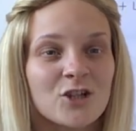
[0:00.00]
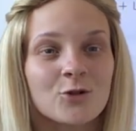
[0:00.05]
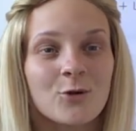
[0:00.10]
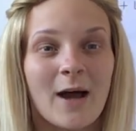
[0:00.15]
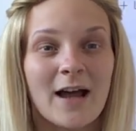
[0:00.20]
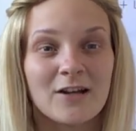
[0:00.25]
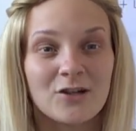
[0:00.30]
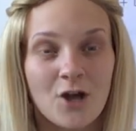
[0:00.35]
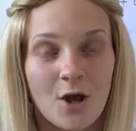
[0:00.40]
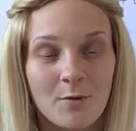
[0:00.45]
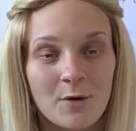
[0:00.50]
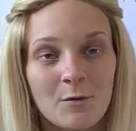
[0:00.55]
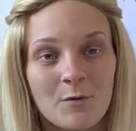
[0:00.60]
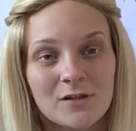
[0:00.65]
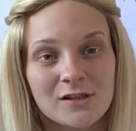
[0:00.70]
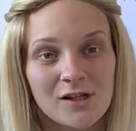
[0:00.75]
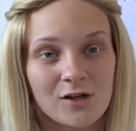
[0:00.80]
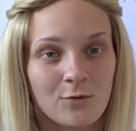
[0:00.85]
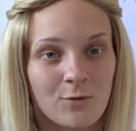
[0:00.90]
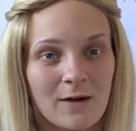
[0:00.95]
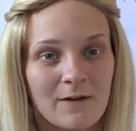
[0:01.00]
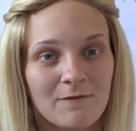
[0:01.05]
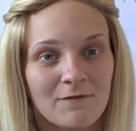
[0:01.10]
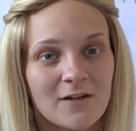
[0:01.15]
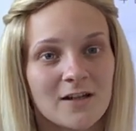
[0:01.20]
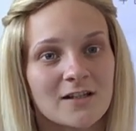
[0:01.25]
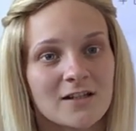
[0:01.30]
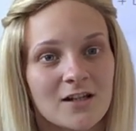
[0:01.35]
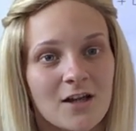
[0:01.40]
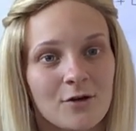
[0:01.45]
So I know it was a quick
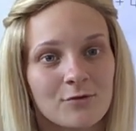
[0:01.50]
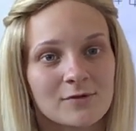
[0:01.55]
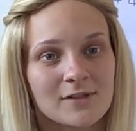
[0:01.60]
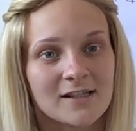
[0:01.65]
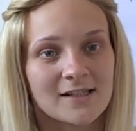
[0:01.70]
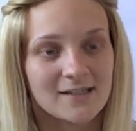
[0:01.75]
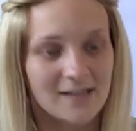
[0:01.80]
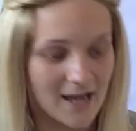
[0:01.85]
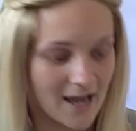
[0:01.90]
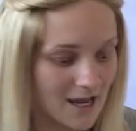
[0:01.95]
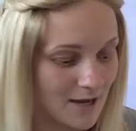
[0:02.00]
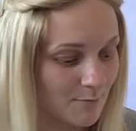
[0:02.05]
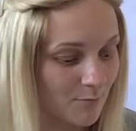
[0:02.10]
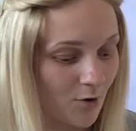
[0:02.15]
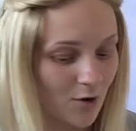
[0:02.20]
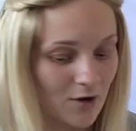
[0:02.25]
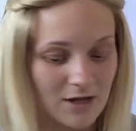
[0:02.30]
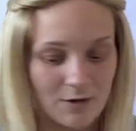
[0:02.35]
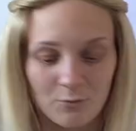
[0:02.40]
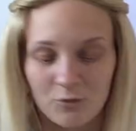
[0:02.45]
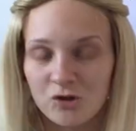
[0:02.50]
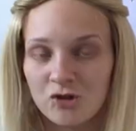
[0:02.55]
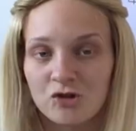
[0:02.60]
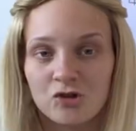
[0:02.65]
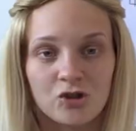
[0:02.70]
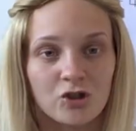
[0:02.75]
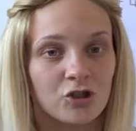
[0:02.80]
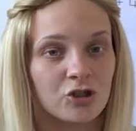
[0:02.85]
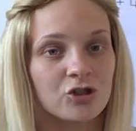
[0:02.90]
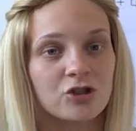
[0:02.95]
video today, but it was
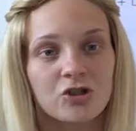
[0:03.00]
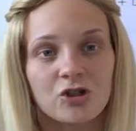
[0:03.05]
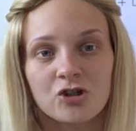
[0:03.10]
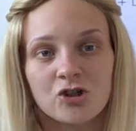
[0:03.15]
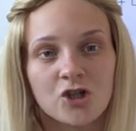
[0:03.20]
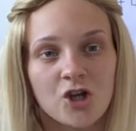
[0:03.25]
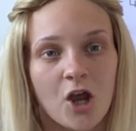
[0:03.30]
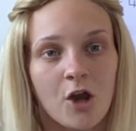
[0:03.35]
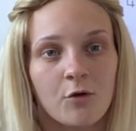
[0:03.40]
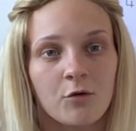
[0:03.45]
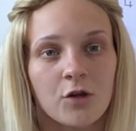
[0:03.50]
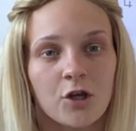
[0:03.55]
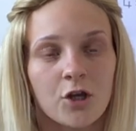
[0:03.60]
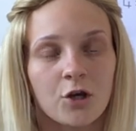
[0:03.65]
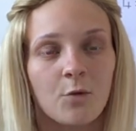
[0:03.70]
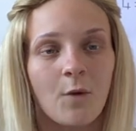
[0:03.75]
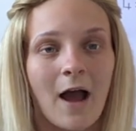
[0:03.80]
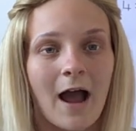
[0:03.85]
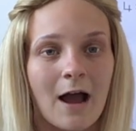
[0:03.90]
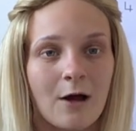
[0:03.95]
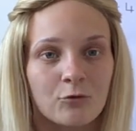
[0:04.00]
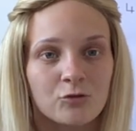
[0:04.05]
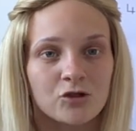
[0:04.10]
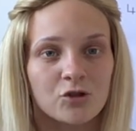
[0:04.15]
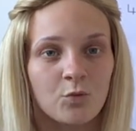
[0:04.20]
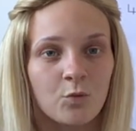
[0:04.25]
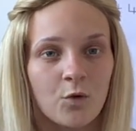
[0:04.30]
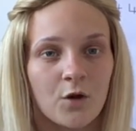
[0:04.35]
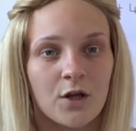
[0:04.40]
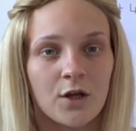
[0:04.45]
just to show you how
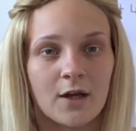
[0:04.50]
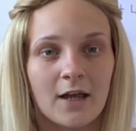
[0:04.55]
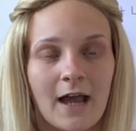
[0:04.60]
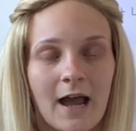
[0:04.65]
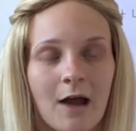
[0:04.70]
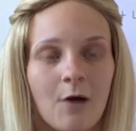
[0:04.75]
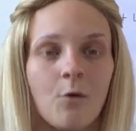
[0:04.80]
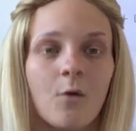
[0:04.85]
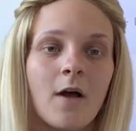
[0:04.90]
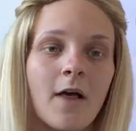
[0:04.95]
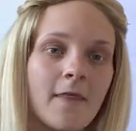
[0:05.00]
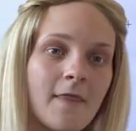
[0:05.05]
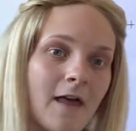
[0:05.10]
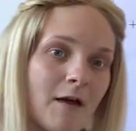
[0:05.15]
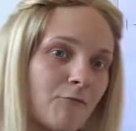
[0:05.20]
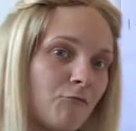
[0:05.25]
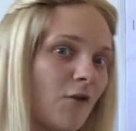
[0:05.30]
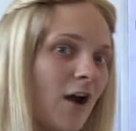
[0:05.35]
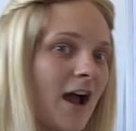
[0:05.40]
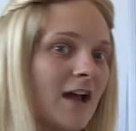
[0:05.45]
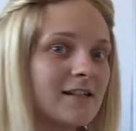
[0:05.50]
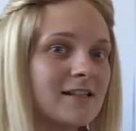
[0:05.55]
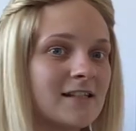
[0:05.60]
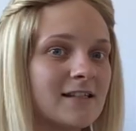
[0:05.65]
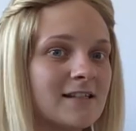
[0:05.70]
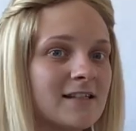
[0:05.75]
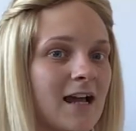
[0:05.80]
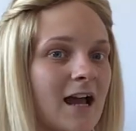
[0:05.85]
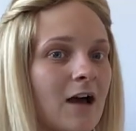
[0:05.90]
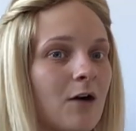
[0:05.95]
to work out and then write
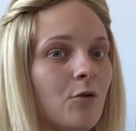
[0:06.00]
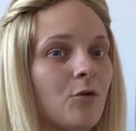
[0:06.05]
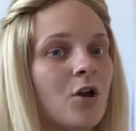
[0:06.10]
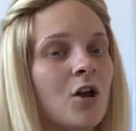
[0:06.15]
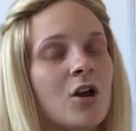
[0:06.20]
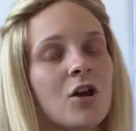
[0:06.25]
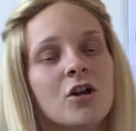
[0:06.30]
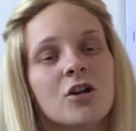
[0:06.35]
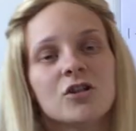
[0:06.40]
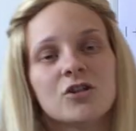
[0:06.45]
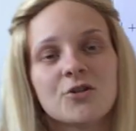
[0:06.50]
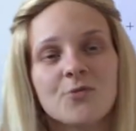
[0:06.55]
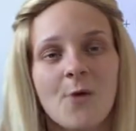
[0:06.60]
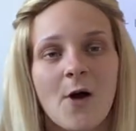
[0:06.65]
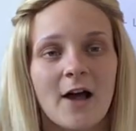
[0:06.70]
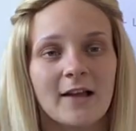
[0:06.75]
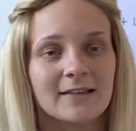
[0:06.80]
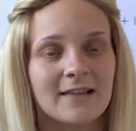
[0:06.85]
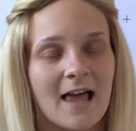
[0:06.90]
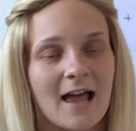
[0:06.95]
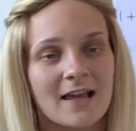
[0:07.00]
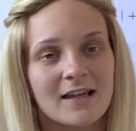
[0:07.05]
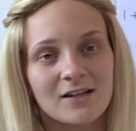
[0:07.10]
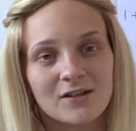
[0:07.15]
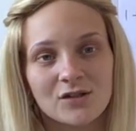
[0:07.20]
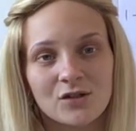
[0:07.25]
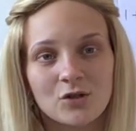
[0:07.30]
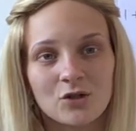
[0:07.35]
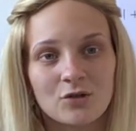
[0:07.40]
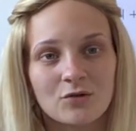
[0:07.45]
it down. So what I'd like you
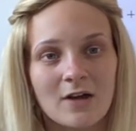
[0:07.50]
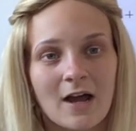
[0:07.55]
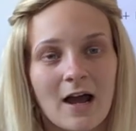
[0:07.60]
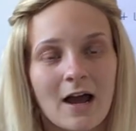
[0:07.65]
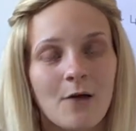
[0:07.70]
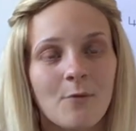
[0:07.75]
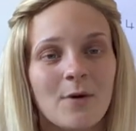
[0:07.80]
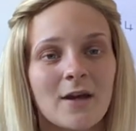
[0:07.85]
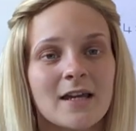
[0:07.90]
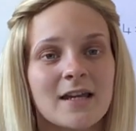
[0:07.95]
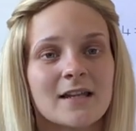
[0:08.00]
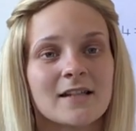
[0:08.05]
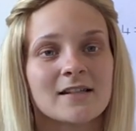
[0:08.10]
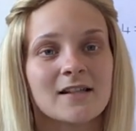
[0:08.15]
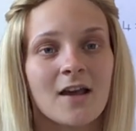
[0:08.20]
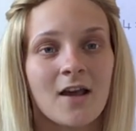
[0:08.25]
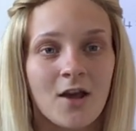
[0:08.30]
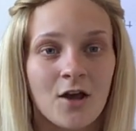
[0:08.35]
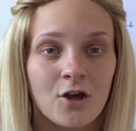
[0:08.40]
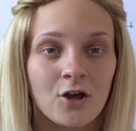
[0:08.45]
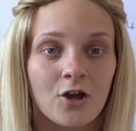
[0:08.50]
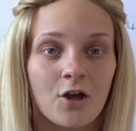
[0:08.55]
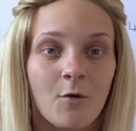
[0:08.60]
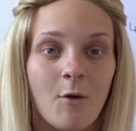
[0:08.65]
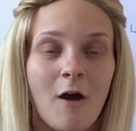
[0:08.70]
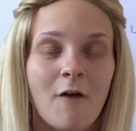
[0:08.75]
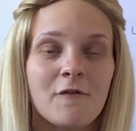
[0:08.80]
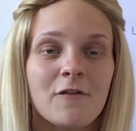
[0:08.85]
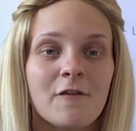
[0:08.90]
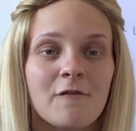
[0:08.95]
to do now is go
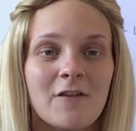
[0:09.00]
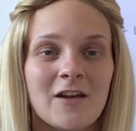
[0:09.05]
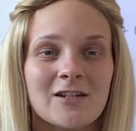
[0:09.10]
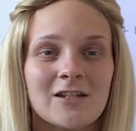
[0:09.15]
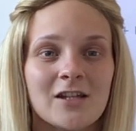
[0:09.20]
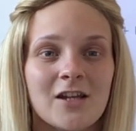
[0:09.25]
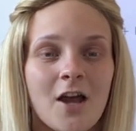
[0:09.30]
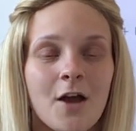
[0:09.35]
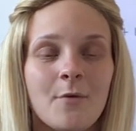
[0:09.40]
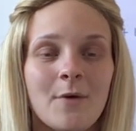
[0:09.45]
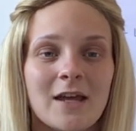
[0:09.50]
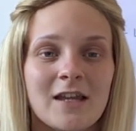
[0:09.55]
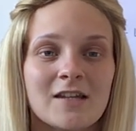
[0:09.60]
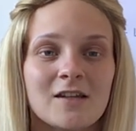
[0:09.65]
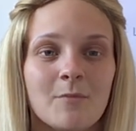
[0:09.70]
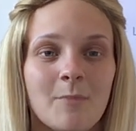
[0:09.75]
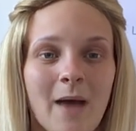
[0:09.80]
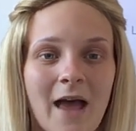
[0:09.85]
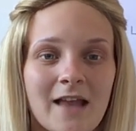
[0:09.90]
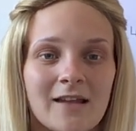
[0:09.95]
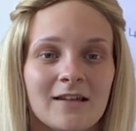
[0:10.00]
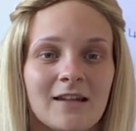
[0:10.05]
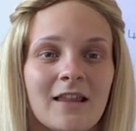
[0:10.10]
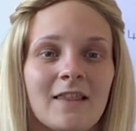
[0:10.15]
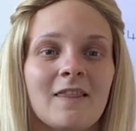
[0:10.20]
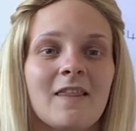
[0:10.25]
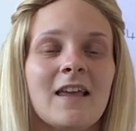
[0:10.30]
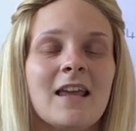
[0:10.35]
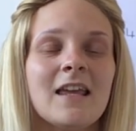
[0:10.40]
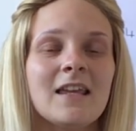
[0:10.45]
off the video
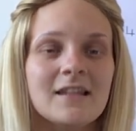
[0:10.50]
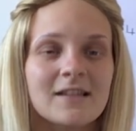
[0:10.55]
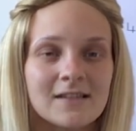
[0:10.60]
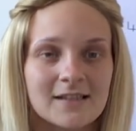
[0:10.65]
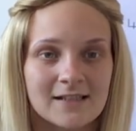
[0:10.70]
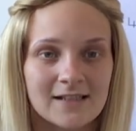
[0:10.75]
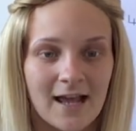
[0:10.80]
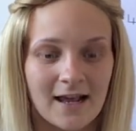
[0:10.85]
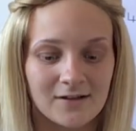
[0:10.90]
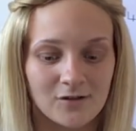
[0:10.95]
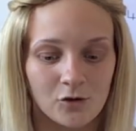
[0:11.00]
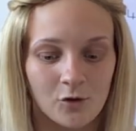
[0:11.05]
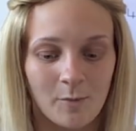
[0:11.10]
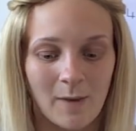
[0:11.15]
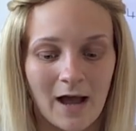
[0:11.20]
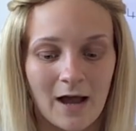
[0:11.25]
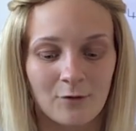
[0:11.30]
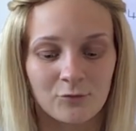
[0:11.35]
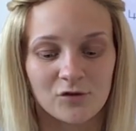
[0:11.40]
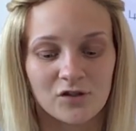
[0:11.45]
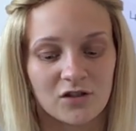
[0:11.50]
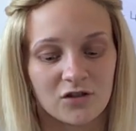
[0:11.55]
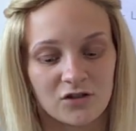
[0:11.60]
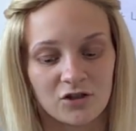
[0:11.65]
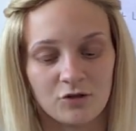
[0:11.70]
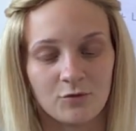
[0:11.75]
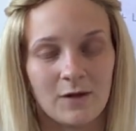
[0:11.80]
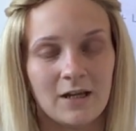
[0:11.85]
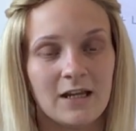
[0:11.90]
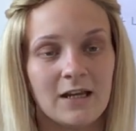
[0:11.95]
independently, set up how to
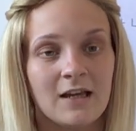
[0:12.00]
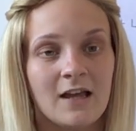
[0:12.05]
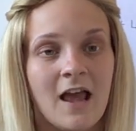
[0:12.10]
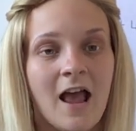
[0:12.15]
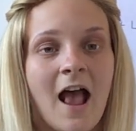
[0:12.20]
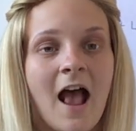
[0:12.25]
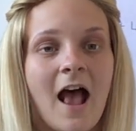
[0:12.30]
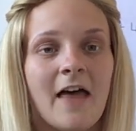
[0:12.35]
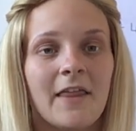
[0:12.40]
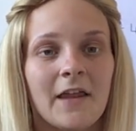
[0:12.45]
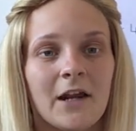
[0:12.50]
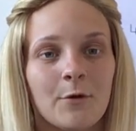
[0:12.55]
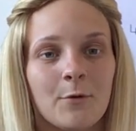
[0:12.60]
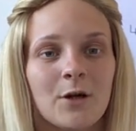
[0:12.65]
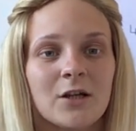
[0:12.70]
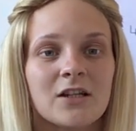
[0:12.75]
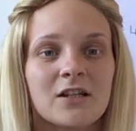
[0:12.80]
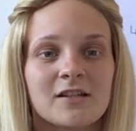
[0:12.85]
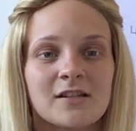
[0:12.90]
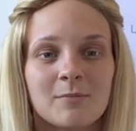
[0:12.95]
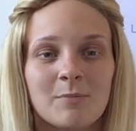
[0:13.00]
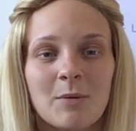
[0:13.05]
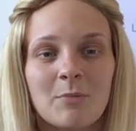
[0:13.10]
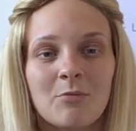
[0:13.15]
do it, and then I want you to